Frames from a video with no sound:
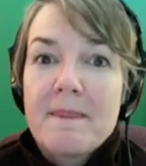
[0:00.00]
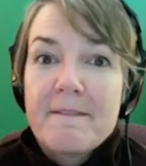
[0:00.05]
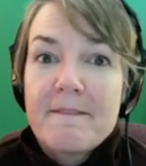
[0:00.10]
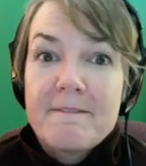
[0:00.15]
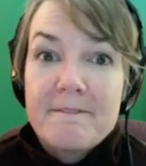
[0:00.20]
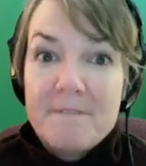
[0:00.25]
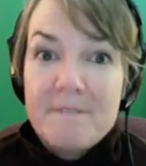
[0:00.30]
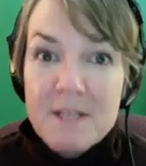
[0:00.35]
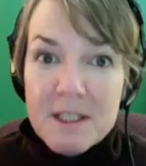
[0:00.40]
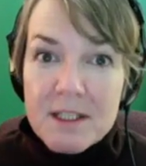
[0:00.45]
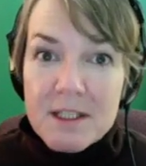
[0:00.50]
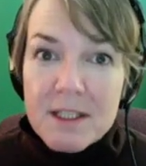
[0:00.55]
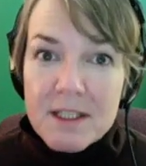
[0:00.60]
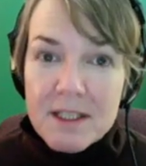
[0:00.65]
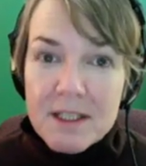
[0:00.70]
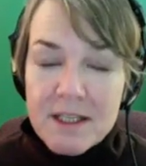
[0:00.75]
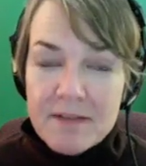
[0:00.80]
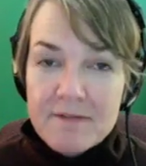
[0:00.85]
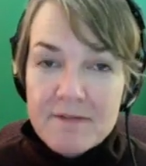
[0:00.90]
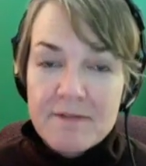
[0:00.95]
feeling
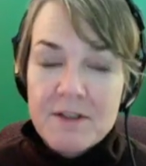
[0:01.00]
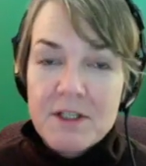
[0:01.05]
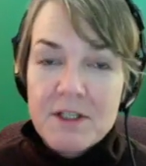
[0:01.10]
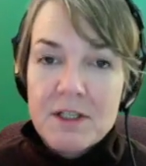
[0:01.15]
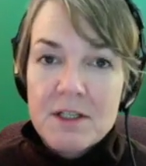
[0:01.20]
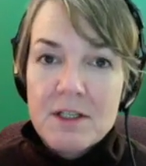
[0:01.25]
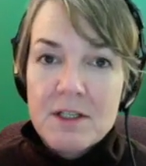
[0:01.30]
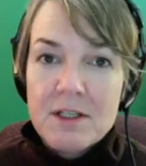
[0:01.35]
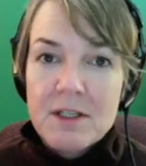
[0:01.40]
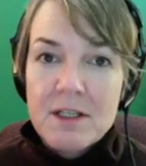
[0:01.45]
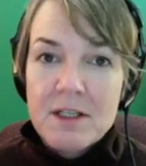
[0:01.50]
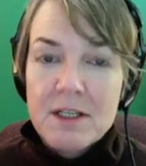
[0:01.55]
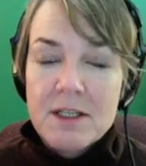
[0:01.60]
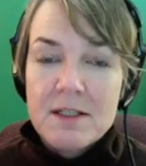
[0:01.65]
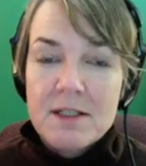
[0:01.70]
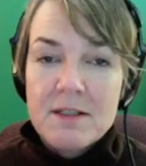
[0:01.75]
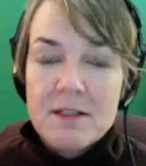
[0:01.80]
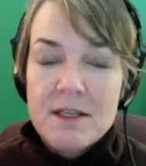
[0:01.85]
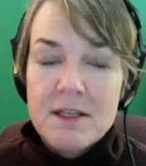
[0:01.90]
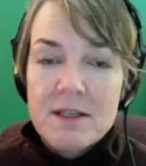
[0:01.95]
that fear
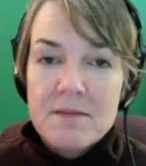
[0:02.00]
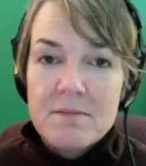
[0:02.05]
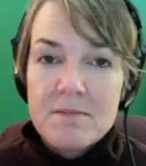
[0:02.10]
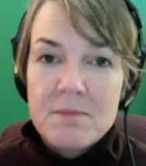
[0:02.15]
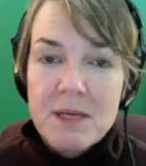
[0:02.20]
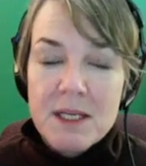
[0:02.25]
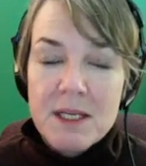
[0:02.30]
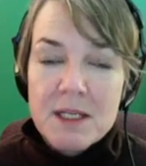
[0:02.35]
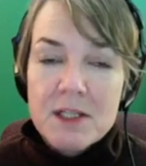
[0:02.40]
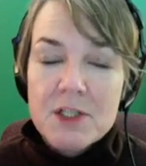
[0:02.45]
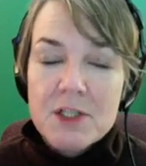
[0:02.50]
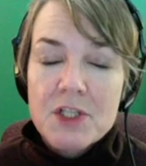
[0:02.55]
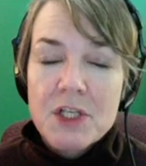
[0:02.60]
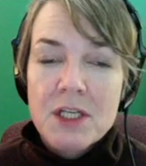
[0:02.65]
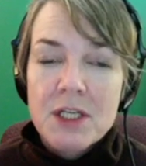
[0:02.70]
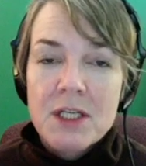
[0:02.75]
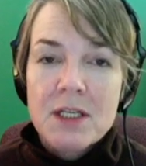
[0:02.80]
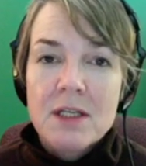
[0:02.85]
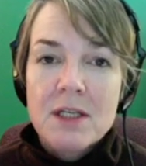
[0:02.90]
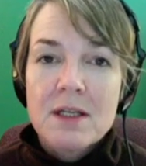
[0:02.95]
and managing
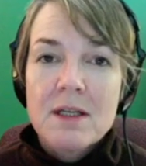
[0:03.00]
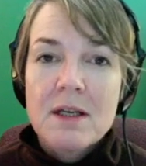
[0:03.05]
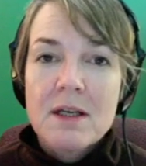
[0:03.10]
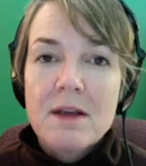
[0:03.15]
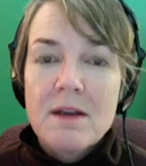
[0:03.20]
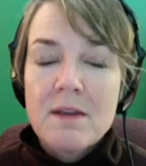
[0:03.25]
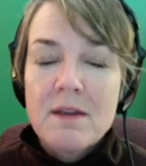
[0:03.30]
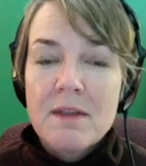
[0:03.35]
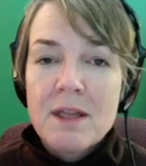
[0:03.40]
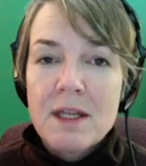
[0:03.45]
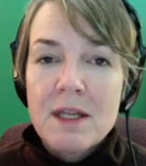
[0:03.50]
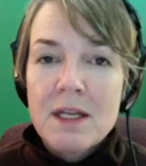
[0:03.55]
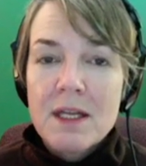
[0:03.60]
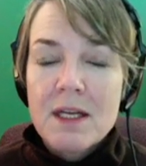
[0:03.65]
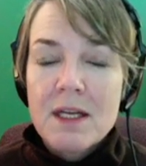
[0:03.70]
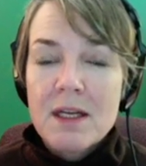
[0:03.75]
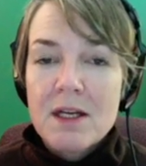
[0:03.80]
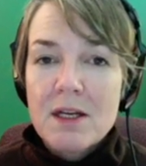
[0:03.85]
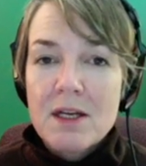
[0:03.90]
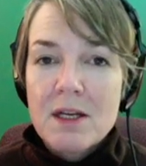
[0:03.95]
it, then
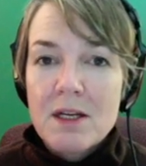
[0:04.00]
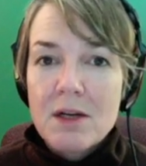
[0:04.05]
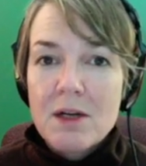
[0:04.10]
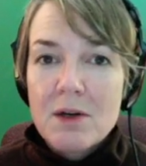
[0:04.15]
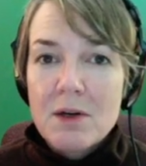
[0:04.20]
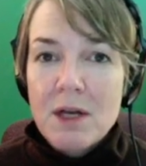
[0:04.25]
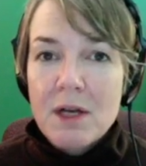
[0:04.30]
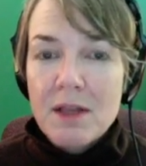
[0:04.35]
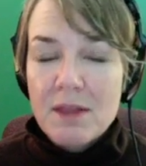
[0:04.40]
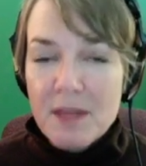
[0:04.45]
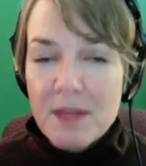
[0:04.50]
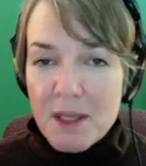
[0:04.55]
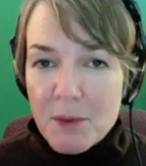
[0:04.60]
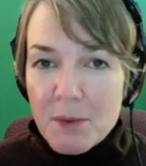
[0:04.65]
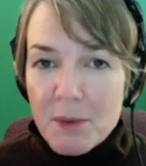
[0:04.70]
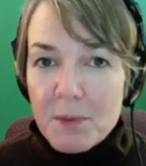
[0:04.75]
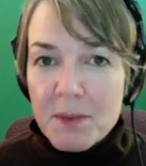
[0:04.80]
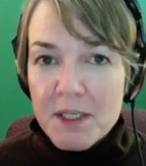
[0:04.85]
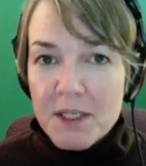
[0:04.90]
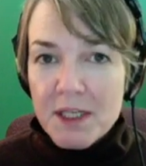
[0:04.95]
I think
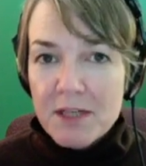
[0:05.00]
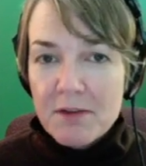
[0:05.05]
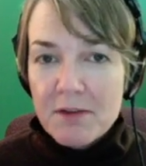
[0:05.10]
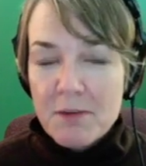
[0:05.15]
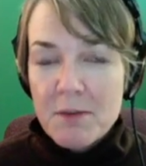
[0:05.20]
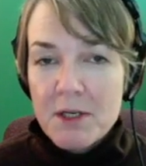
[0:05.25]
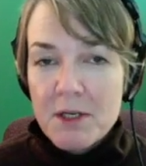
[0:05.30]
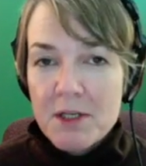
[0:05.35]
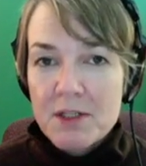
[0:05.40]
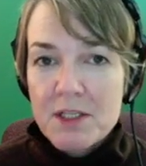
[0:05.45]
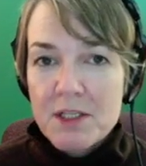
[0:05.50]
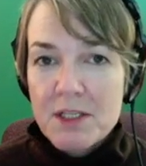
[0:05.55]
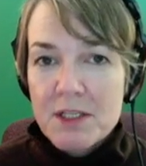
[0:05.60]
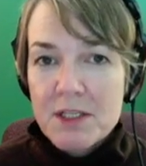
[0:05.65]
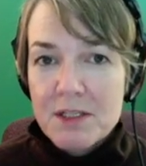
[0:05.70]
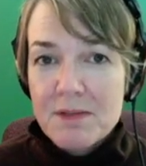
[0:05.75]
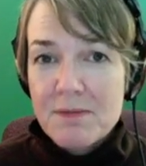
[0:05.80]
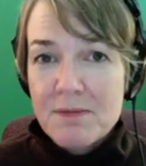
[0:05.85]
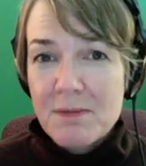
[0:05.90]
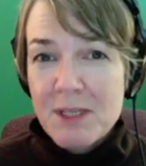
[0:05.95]
we might have a better
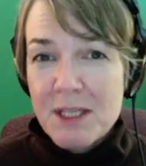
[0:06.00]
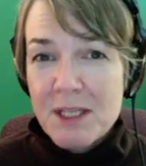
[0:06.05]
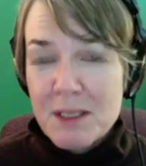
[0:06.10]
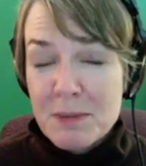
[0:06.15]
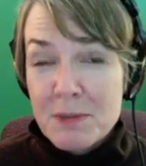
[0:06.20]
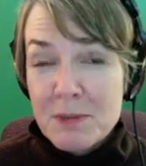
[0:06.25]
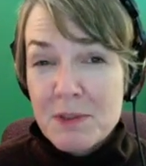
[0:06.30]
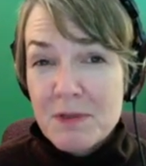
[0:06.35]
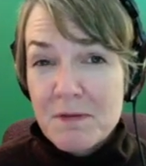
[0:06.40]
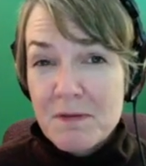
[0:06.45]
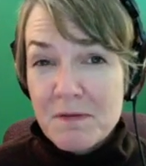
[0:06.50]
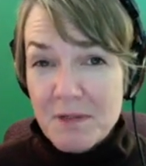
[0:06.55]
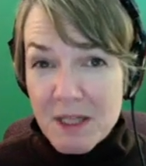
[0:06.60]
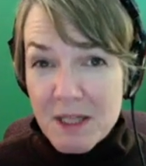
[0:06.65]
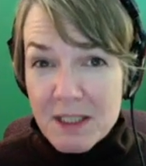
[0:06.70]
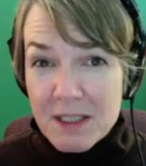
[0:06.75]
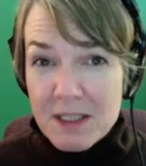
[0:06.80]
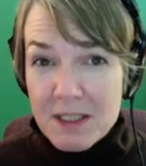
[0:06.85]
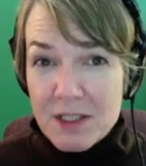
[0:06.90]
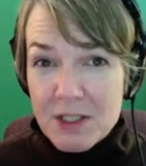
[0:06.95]
chance of being able to
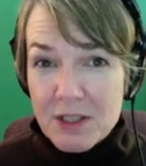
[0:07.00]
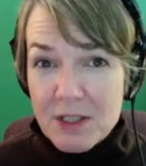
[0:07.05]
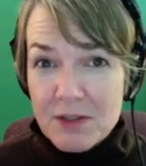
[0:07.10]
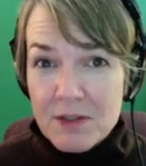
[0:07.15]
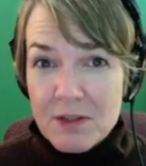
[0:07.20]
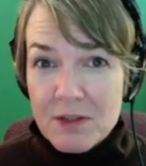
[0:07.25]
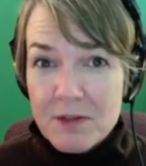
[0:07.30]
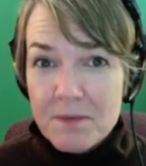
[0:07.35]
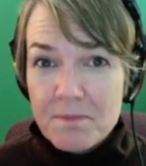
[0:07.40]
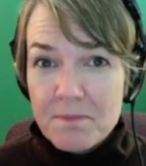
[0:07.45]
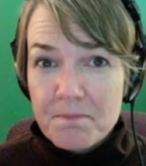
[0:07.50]
find each other.